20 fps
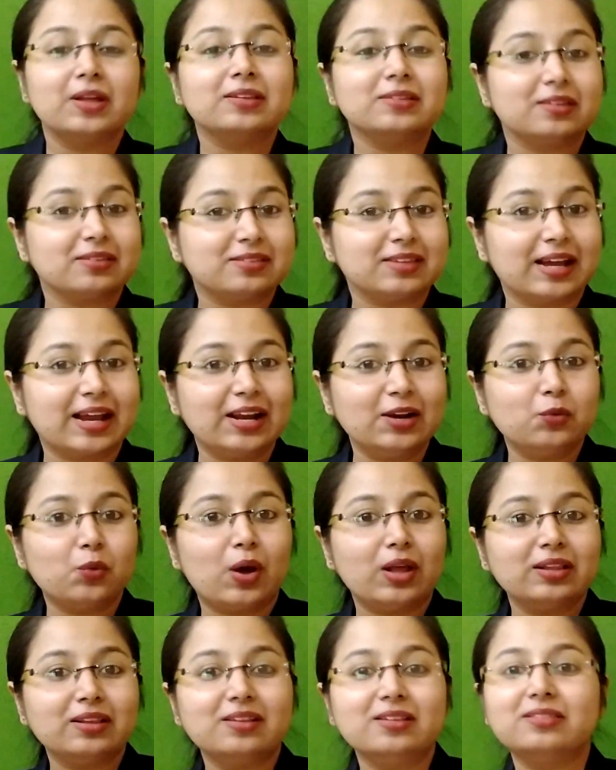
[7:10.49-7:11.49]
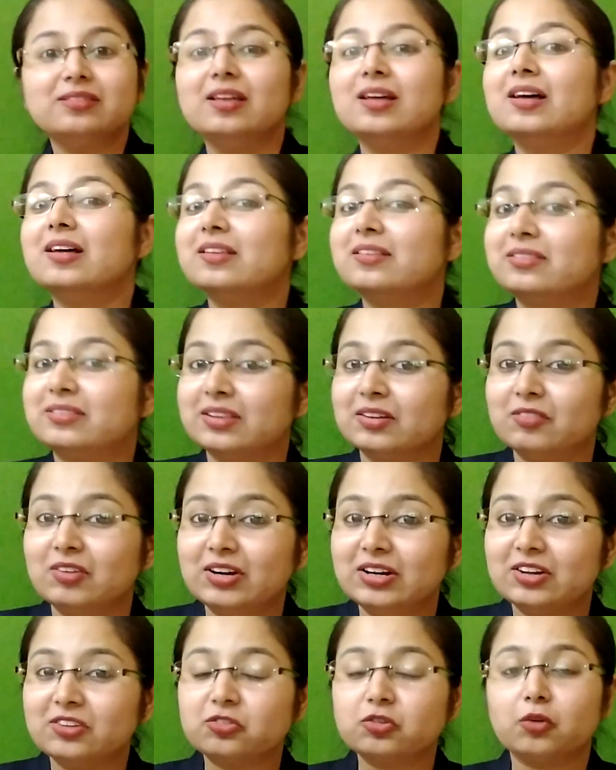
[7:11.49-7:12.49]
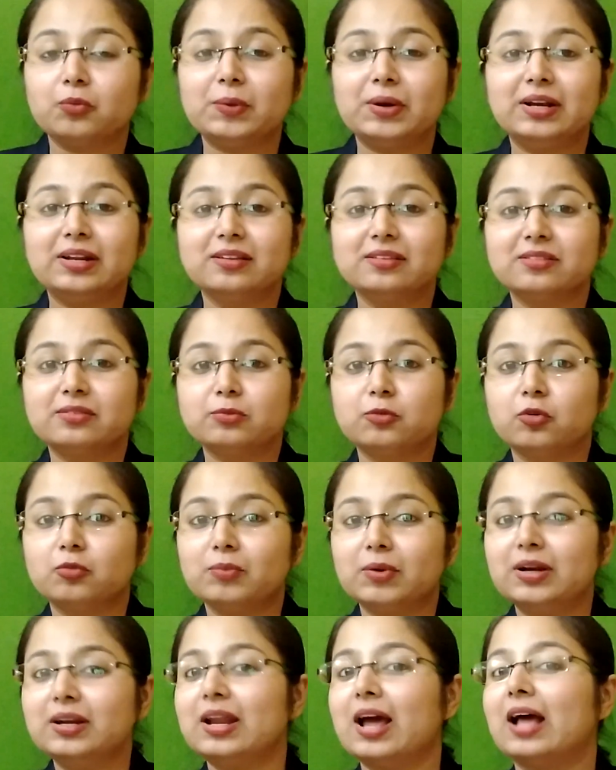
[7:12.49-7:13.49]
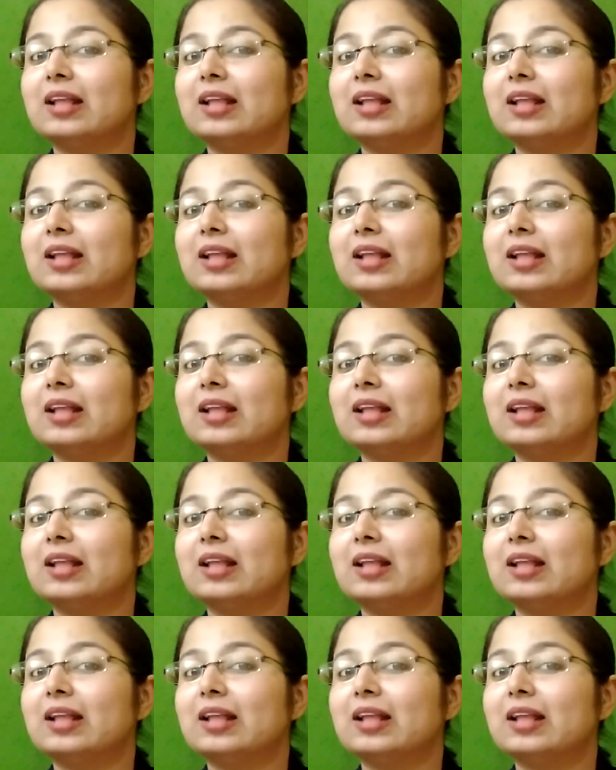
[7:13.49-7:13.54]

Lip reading: the second one is civil disobedience movement,